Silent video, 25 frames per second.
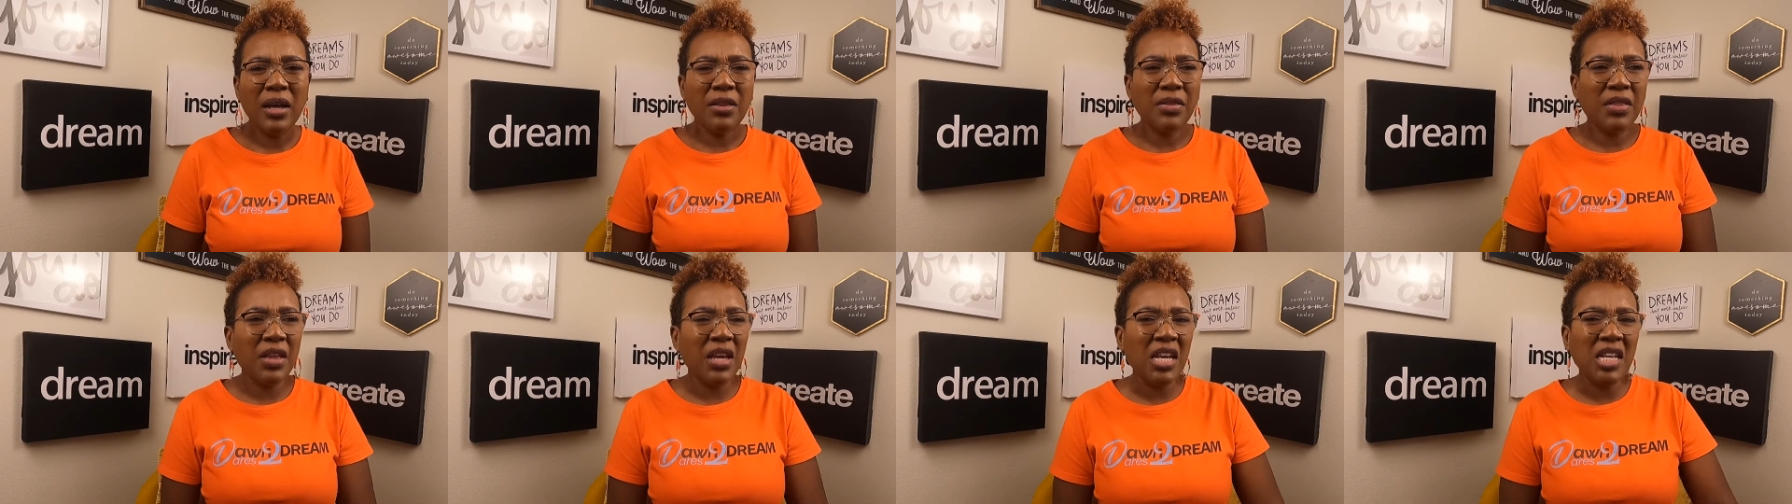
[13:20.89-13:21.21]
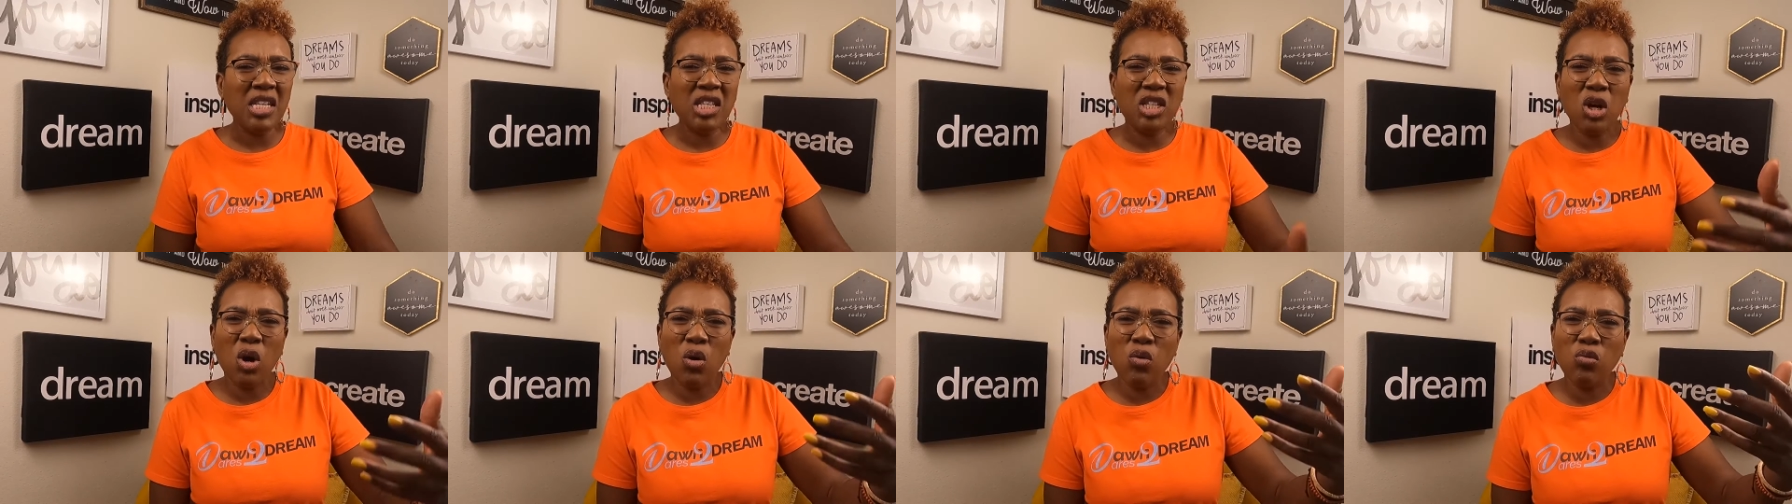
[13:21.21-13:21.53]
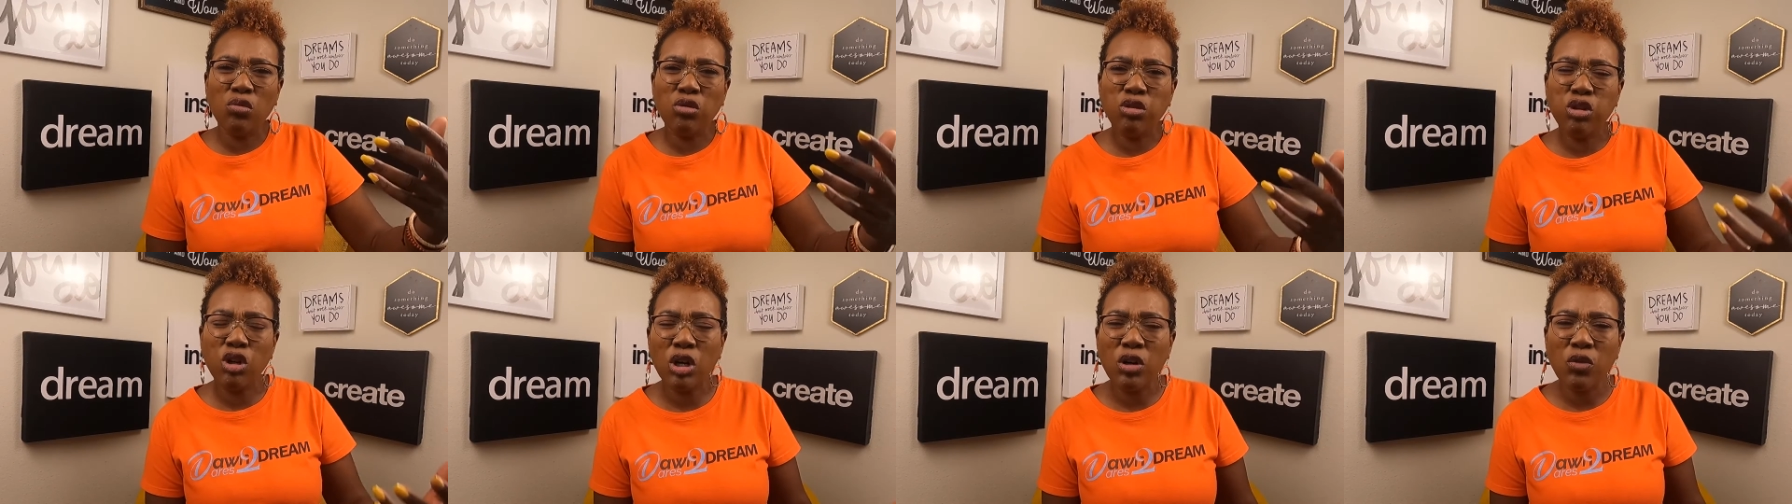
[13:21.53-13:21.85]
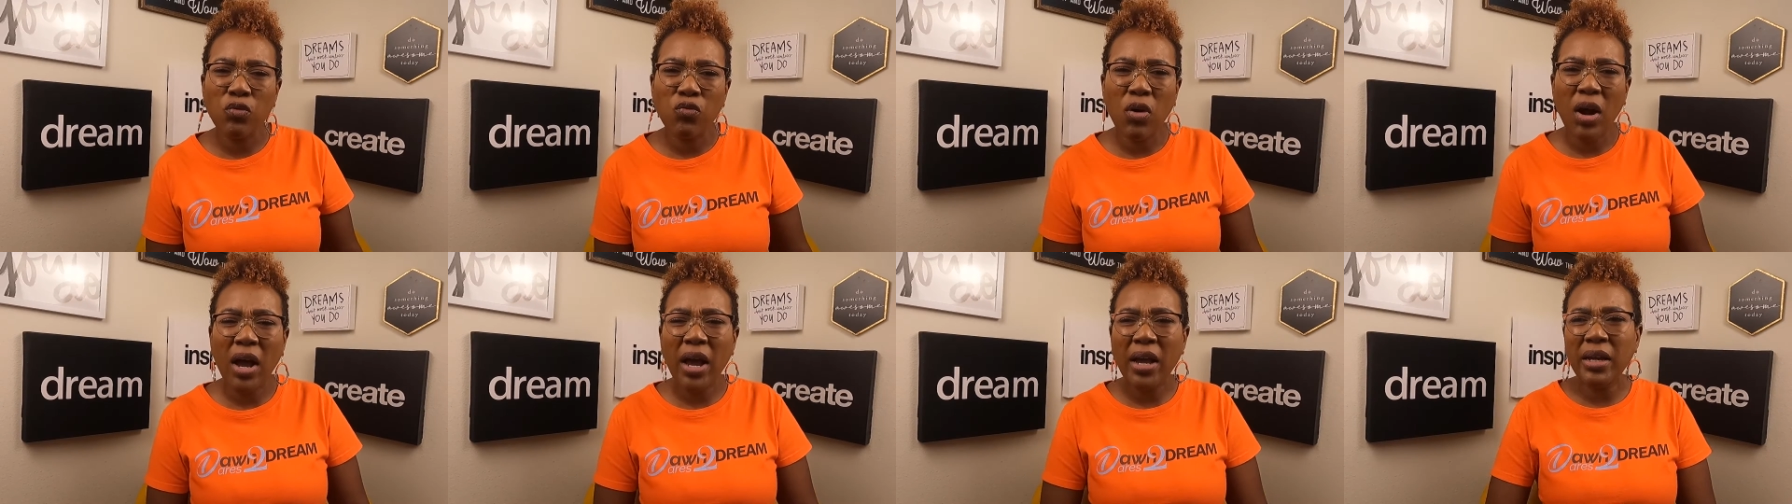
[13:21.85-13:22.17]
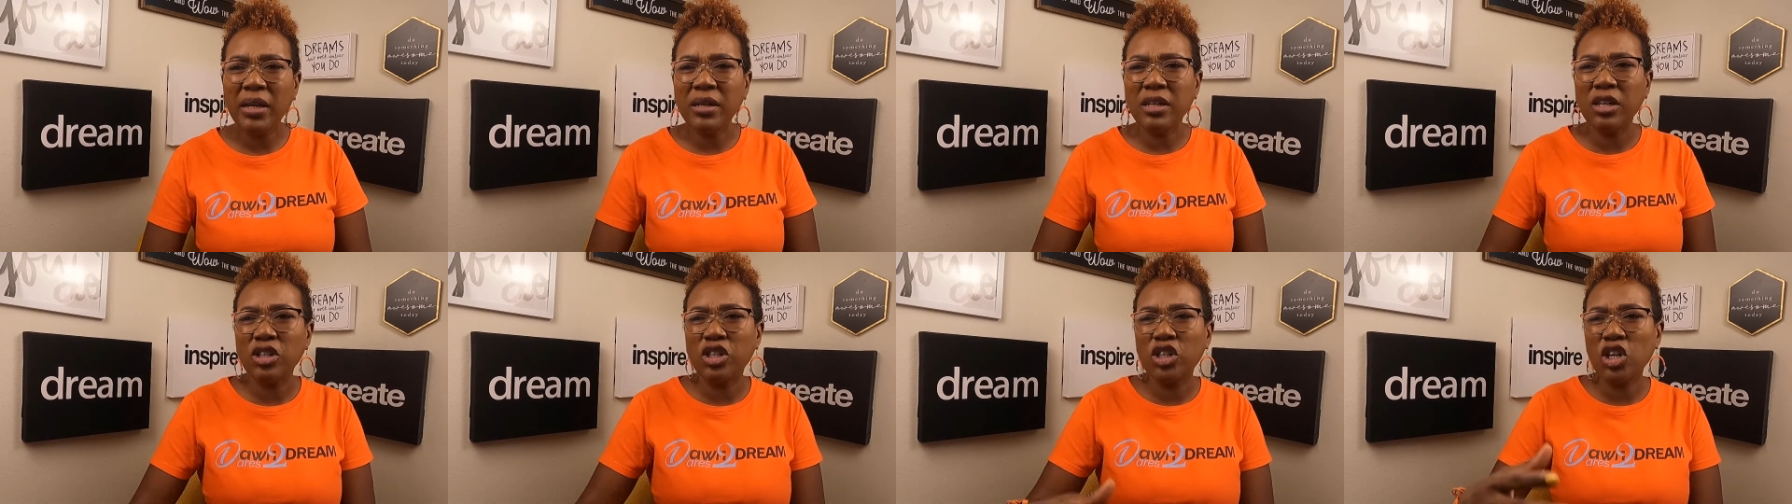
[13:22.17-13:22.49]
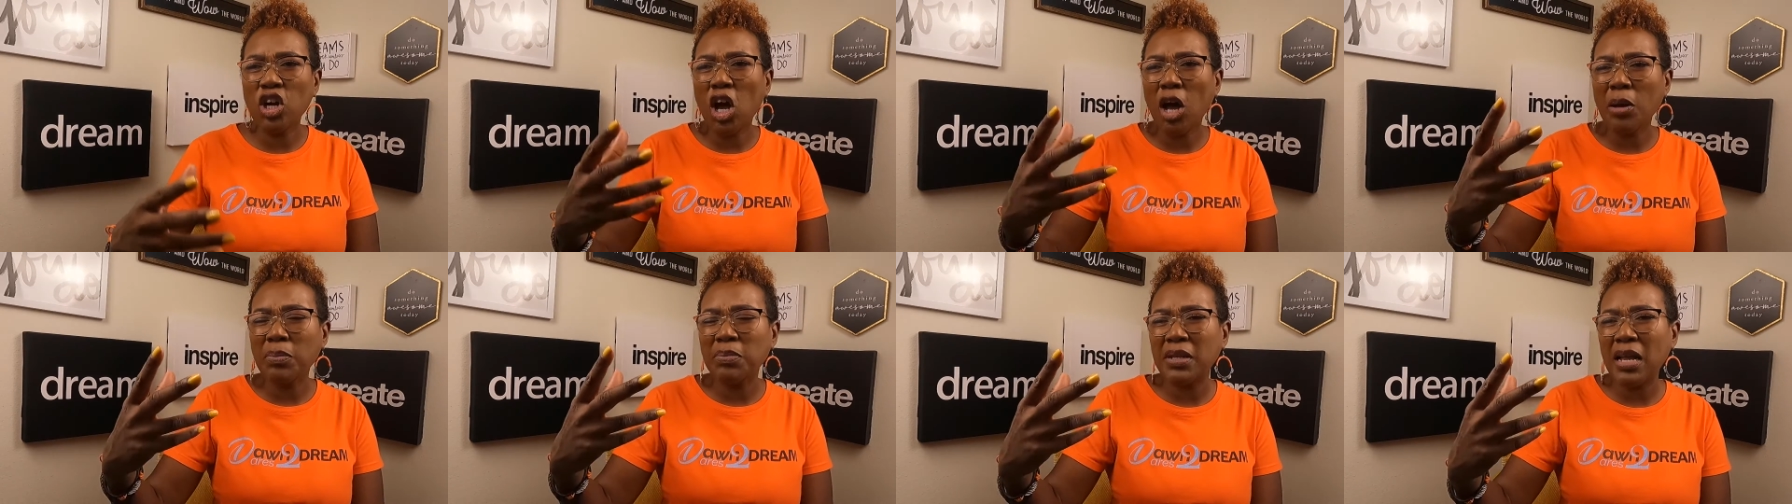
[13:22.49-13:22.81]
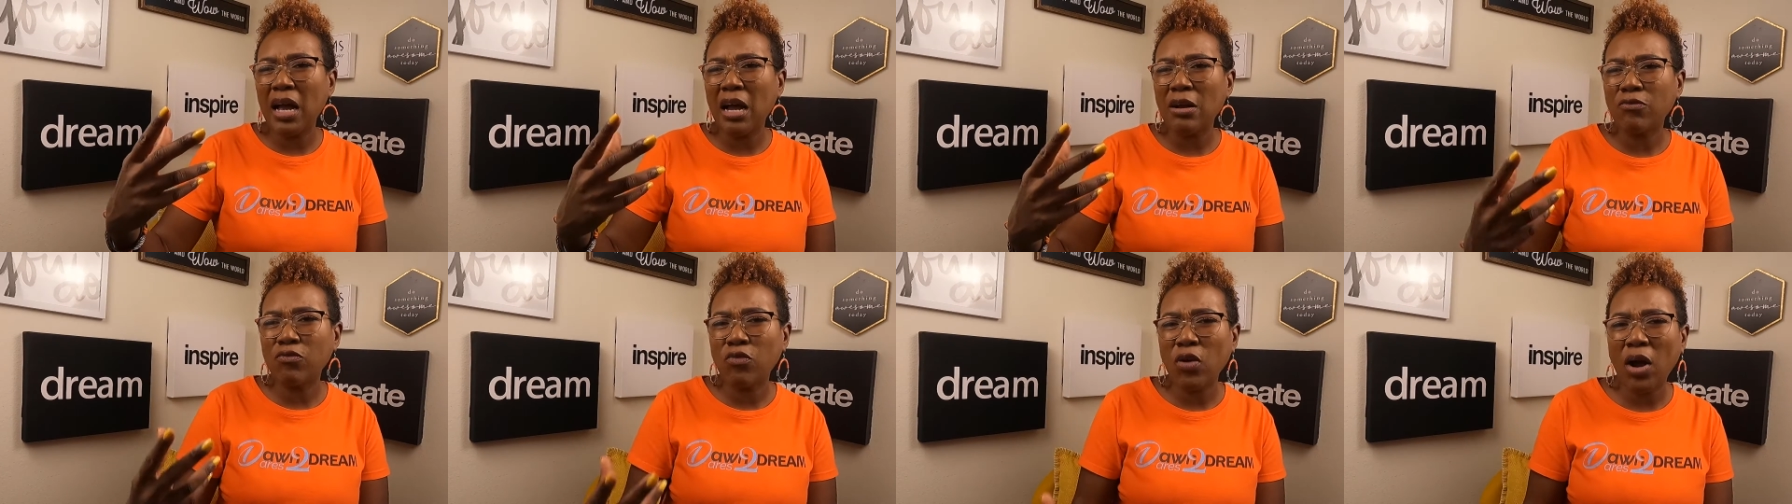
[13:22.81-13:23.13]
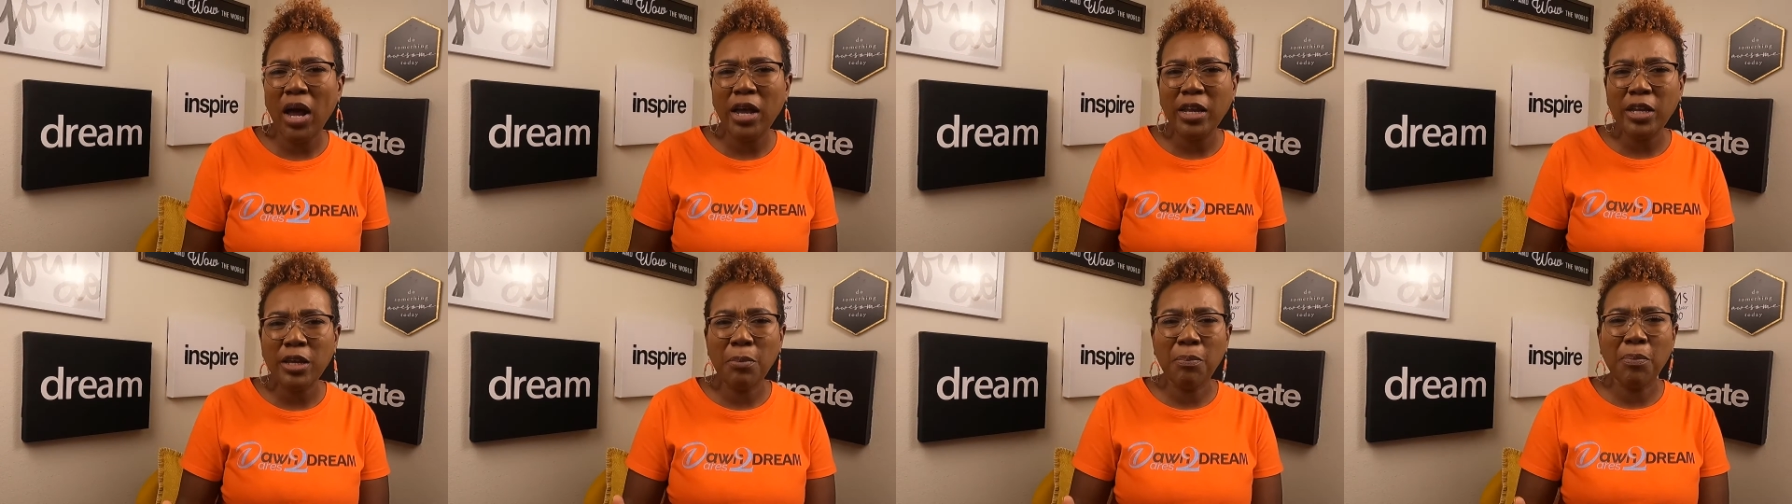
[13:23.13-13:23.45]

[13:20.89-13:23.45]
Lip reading: things don't look right, your job's not right,